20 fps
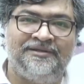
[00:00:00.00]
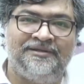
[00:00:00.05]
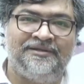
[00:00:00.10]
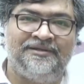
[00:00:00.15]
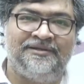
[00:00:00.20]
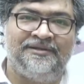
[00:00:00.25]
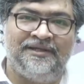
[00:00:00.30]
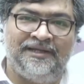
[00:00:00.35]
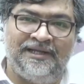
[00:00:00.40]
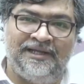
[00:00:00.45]

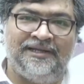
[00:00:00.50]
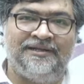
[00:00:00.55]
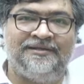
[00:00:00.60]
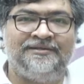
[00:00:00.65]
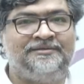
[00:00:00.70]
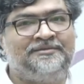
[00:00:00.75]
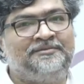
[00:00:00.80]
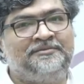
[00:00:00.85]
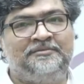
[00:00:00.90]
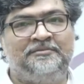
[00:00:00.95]
and
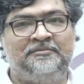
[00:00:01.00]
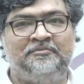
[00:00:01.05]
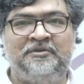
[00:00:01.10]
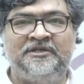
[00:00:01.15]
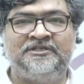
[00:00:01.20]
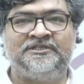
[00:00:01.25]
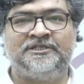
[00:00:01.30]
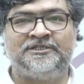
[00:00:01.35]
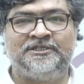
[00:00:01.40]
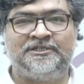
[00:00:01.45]
be
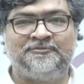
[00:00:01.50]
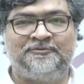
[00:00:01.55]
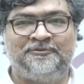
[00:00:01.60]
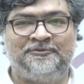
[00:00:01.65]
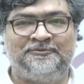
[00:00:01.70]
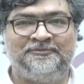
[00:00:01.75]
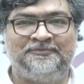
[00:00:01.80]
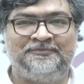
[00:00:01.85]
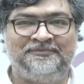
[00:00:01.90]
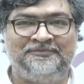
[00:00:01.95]
successful.
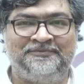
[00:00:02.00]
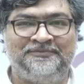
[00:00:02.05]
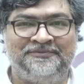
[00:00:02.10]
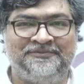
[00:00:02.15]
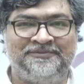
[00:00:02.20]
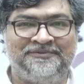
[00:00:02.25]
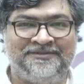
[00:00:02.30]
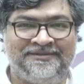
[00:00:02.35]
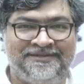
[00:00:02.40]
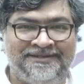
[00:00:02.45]

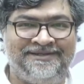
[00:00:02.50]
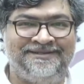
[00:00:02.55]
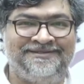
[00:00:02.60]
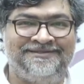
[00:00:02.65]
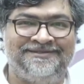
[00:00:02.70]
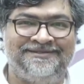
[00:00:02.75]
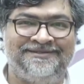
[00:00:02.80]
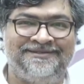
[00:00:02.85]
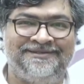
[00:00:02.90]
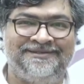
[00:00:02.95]
Right?
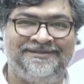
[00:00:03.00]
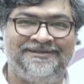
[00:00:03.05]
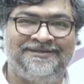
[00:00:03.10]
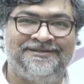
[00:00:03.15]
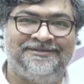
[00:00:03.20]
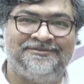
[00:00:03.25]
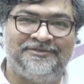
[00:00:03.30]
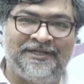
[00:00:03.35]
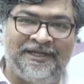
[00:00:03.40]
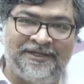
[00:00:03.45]

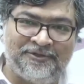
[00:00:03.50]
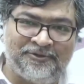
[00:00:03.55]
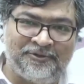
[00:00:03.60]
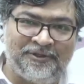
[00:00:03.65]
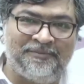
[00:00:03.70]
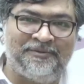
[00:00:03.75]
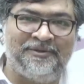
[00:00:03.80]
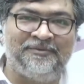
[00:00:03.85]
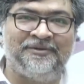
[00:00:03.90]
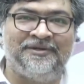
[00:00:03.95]
Thank you
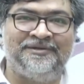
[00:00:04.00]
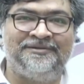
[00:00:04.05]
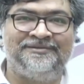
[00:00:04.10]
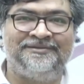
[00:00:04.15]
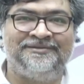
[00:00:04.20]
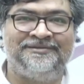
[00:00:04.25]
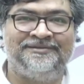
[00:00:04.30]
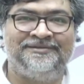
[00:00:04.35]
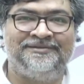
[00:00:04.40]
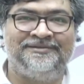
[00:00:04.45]
everyone.
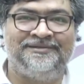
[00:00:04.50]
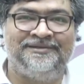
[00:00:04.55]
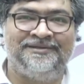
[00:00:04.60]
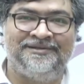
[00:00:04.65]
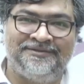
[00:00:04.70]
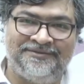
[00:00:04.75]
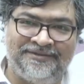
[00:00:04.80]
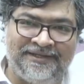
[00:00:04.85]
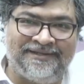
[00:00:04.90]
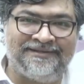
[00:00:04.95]

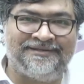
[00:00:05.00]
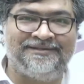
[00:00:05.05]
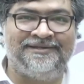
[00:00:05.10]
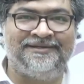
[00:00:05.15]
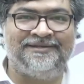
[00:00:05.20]
Take care.